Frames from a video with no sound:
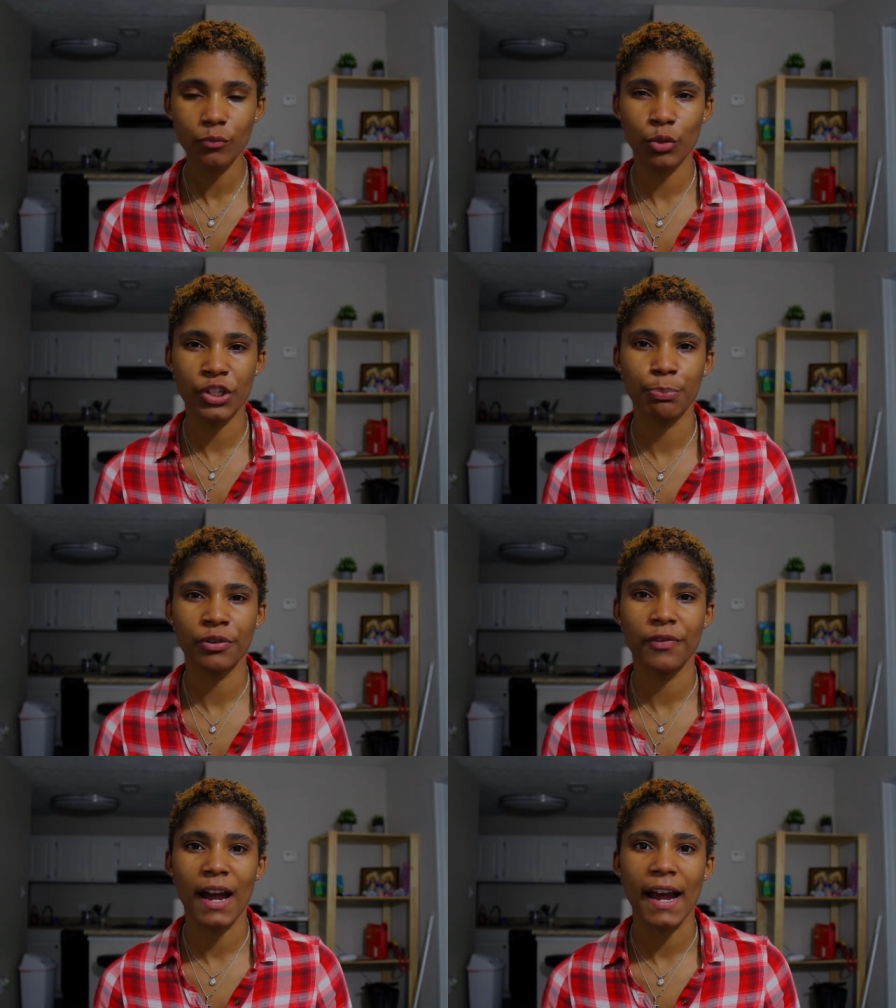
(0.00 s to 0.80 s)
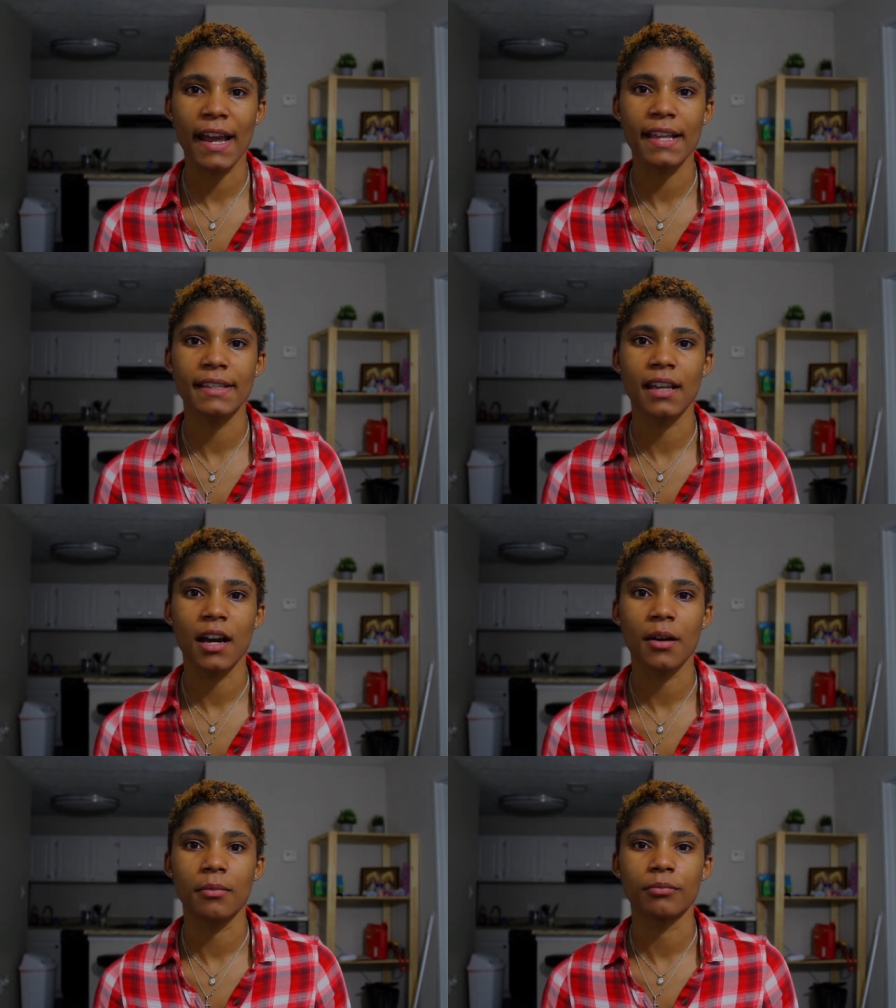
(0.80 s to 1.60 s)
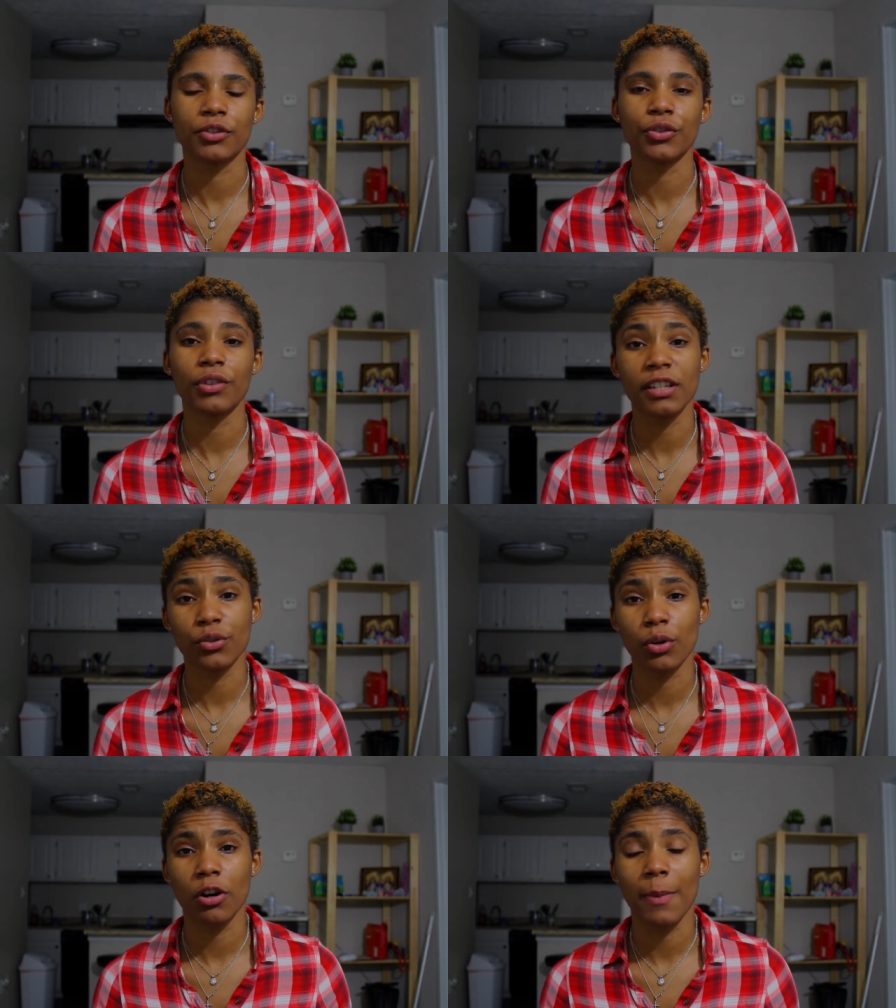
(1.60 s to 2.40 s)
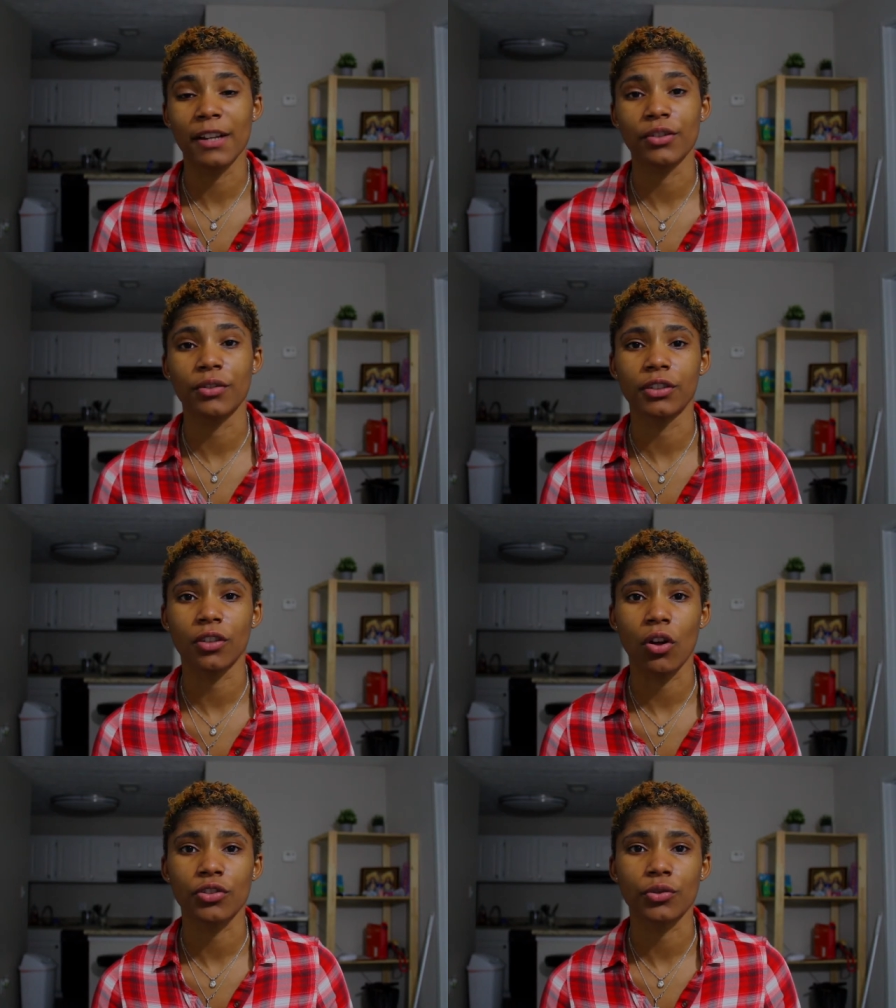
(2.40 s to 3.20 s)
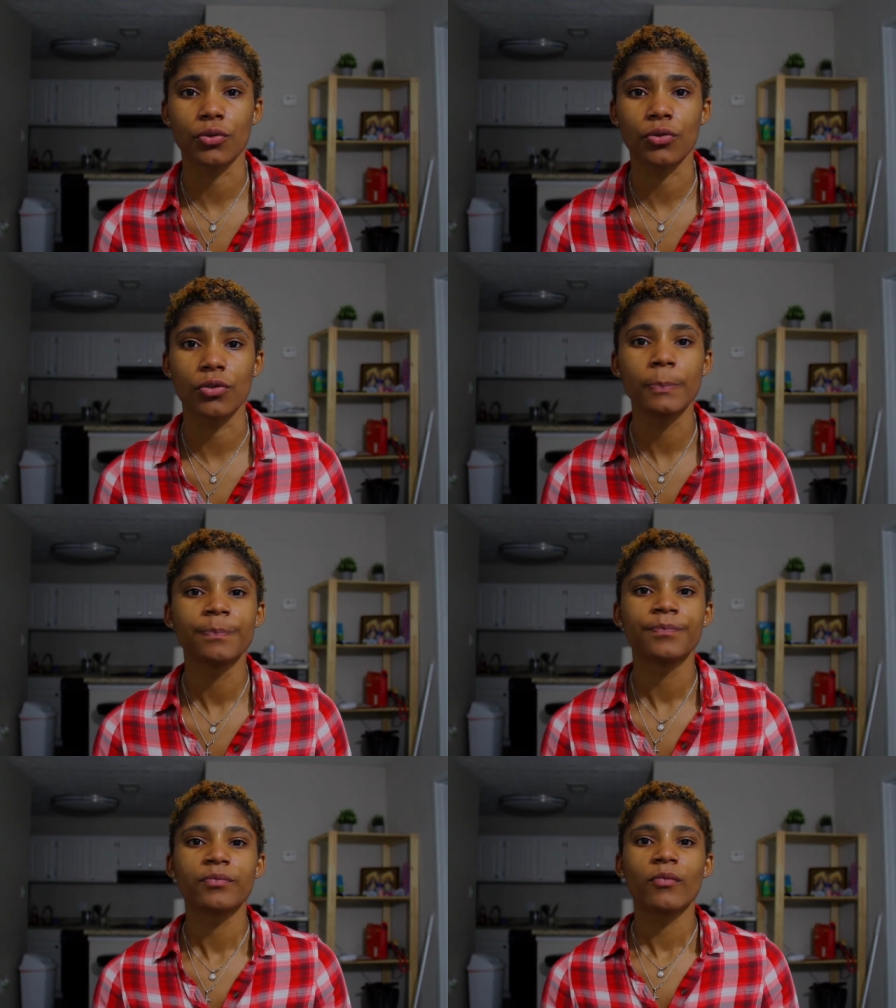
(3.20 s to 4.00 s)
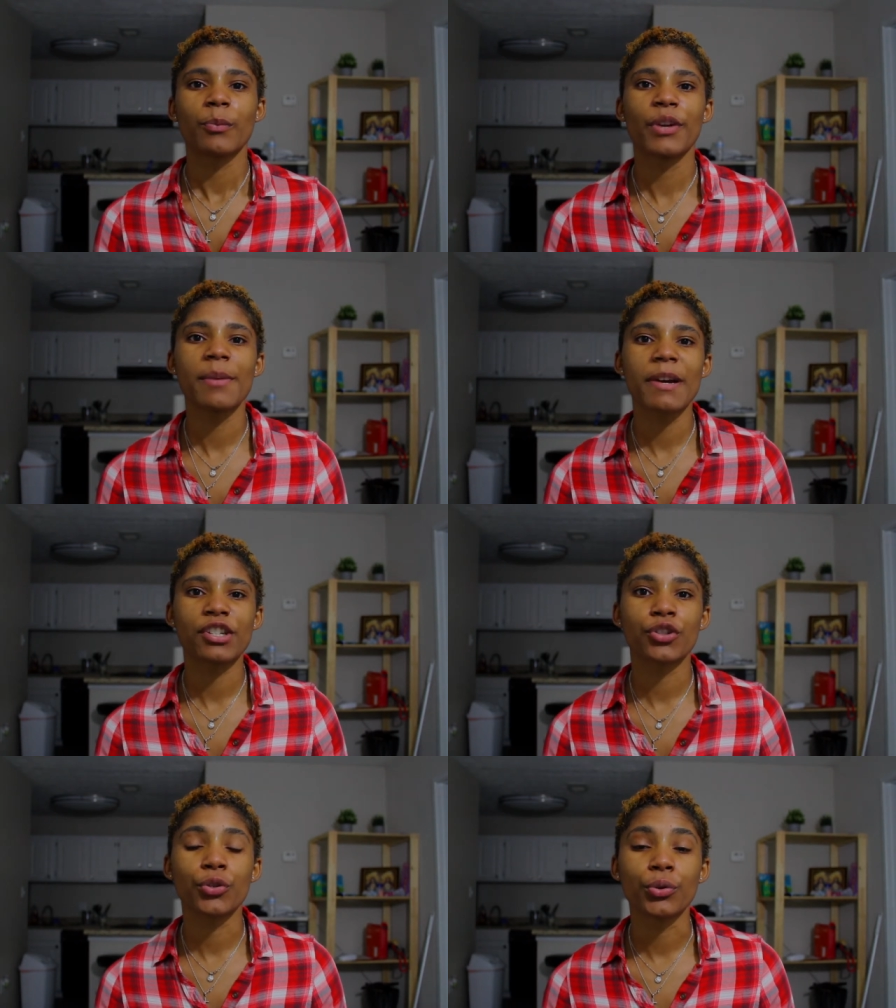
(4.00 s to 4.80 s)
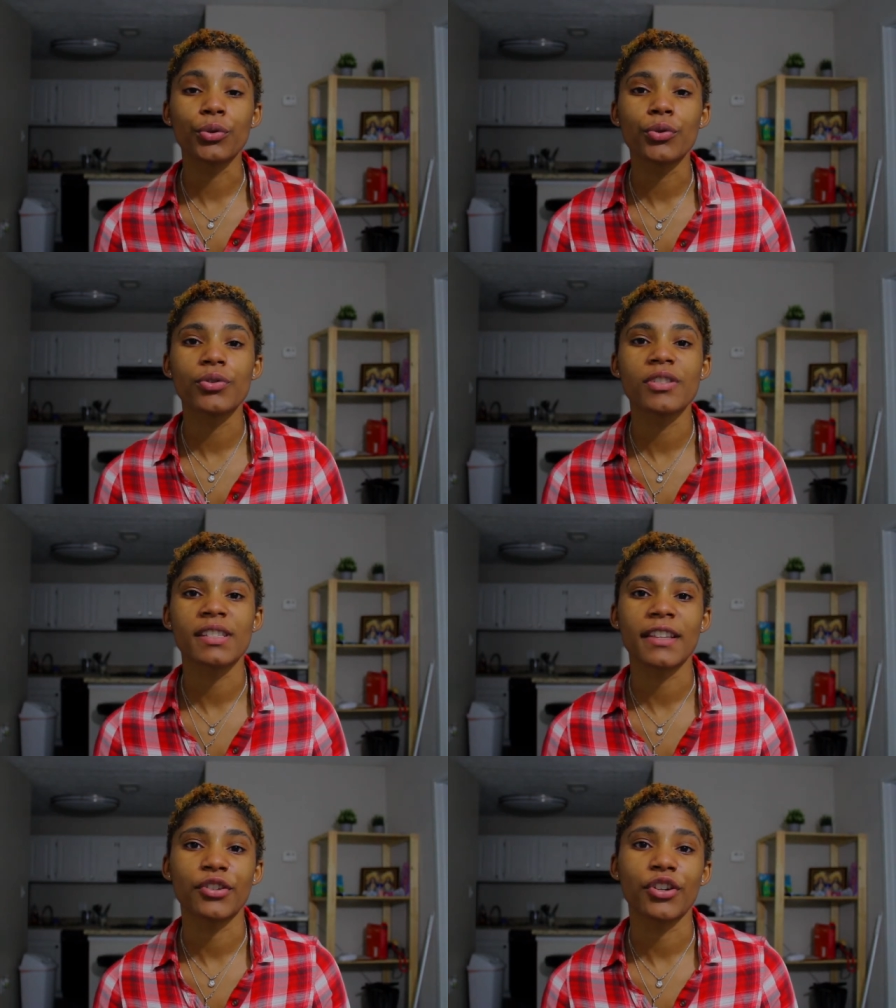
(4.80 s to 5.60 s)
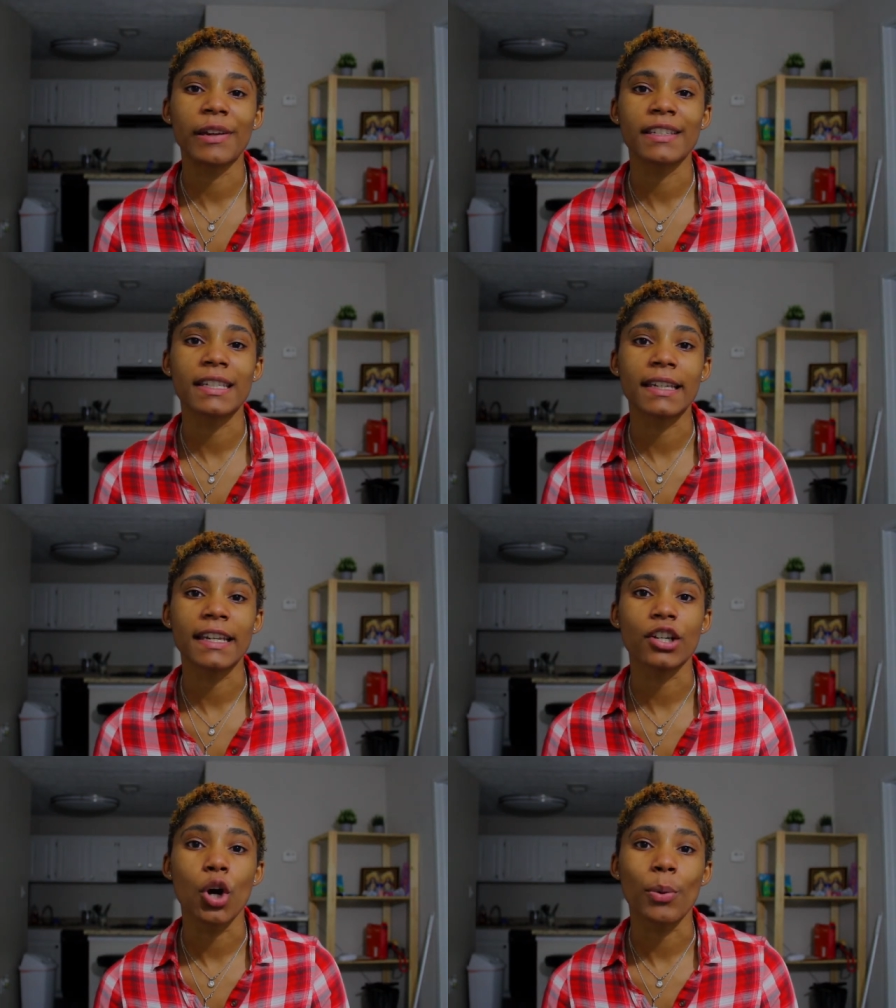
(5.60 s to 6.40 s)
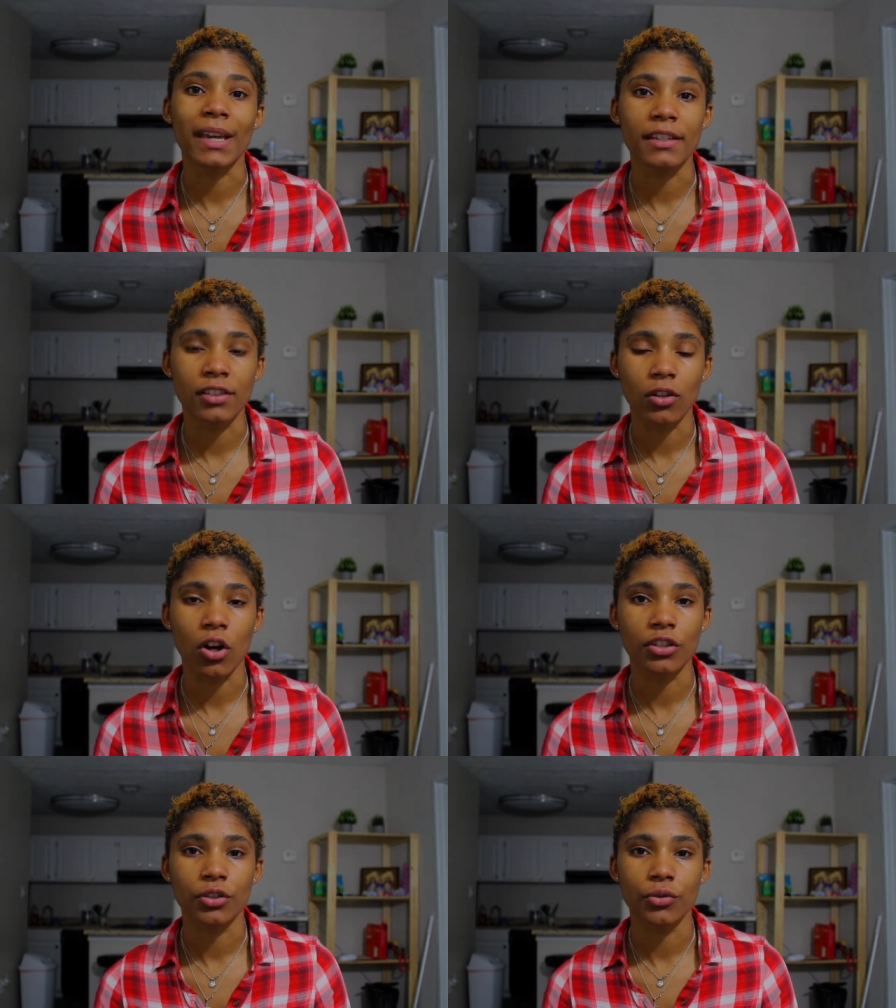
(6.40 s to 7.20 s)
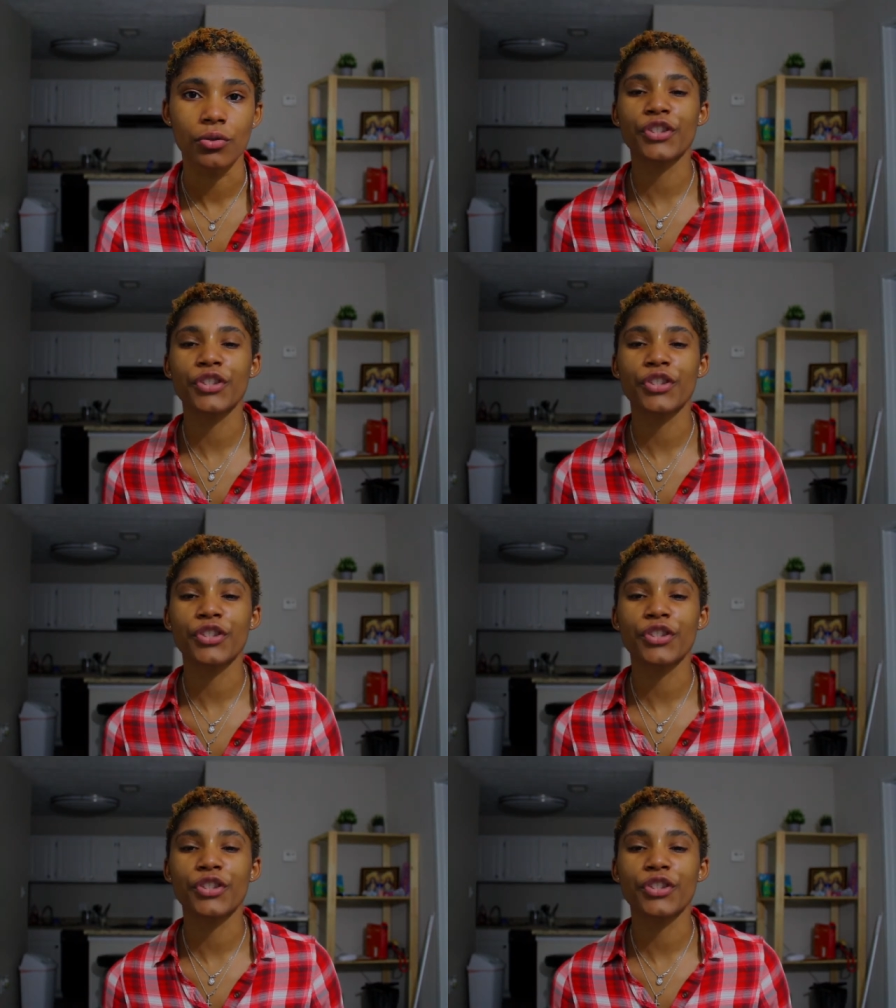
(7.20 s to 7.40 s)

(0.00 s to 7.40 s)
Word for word: which provides students who are about to go to law school pretty much tools that they're going to need going into law school.